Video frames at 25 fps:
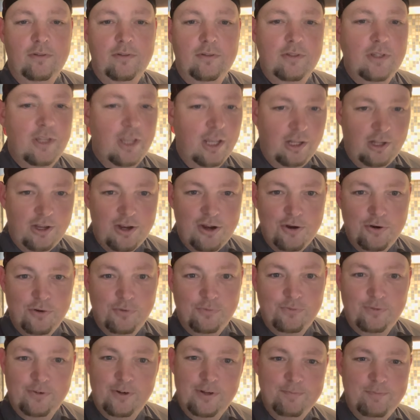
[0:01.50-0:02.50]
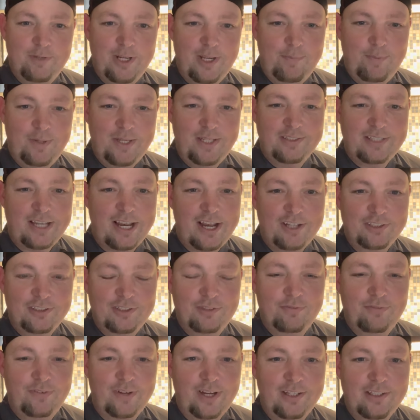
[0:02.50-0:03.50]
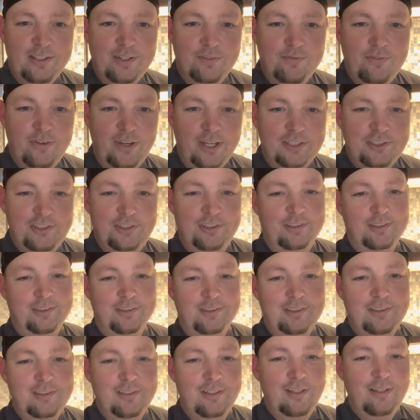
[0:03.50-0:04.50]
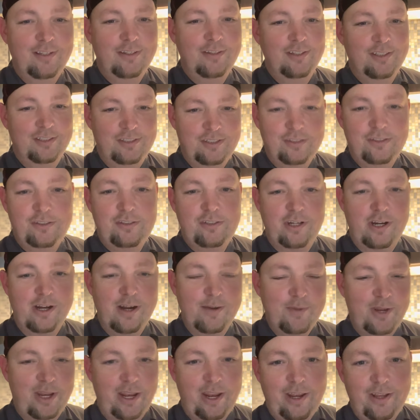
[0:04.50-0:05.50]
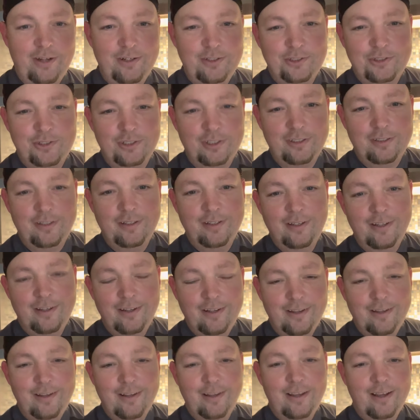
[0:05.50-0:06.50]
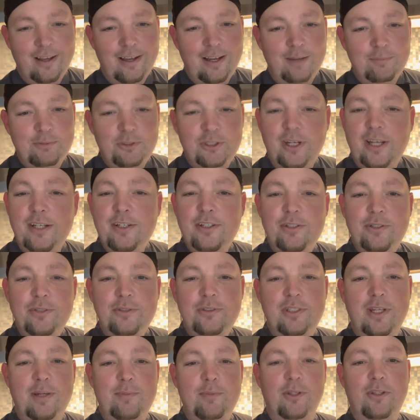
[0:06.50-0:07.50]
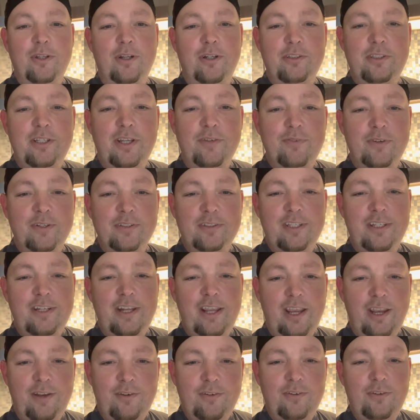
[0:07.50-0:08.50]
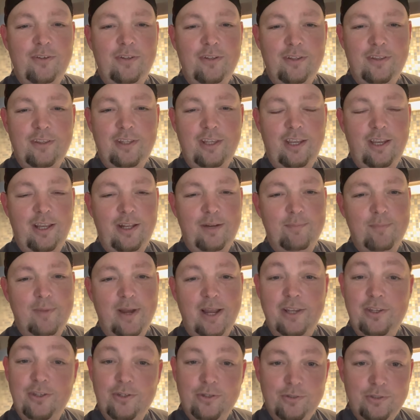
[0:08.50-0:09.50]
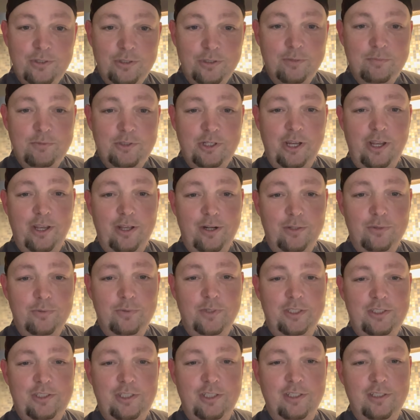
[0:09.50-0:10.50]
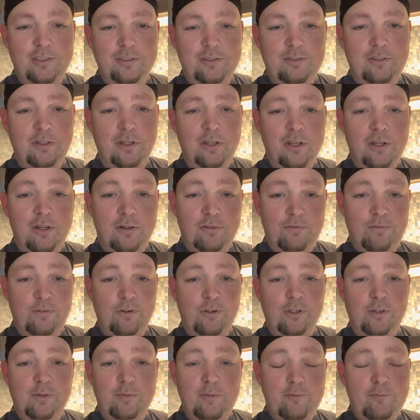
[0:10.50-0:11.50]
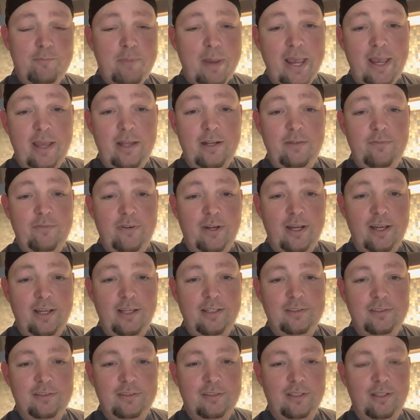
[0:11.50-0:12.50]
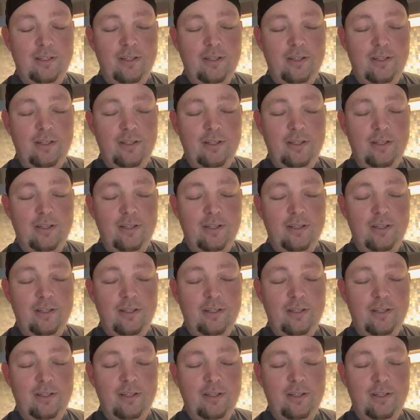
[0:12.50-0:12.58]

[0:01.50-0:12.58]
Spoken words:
Hello from DP's House of Fine Confections. This is Jeremy Anderson. I'm trying to do something a little different today than my YouTube channel, which is full of bad advice